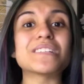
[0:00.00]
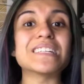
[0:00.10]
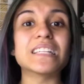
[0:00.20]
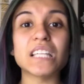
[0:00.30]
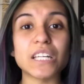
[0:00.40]

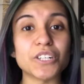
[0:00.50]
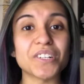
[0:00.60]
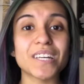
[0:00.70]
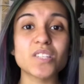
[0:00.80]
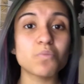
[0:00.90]
declutter.
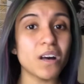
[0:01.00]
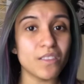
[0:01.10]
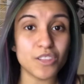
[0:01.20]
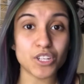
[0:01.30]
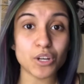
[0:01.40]
Guess what?
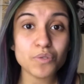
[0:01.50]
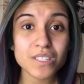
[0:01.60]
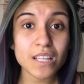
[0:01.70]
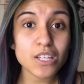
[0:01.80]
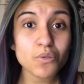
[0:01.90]
The notes
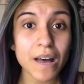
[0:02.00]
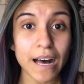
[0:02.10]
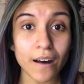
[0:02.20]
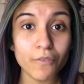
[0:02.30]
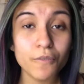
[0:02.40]
that you
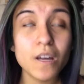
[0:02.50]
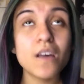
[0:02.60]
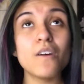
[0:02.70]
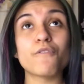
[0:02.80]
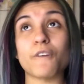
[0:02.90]
have
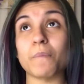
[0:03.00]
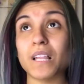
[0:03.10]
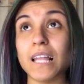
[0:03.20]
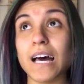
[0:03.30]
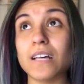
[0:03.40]
from
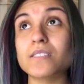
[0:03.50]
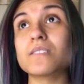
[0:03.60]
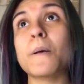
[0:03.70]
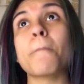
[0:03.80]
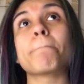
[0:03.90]
class,
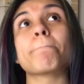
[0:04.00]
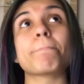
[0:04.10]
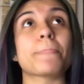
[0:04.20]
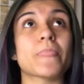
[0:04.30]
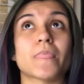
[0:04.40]

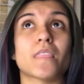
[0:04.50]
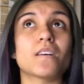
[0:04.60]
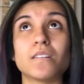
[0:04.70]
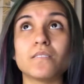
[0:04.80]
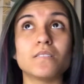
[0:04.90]

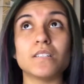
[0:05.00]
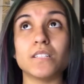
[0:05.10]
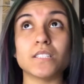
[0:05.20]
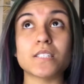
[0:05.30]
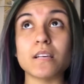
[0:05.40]

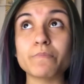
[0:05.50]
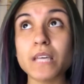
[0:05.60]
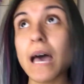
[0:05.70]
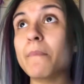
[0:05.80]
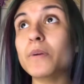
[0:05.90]
in
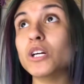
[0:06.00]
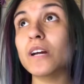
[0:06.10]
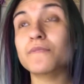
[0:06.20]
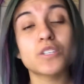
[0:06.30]
September of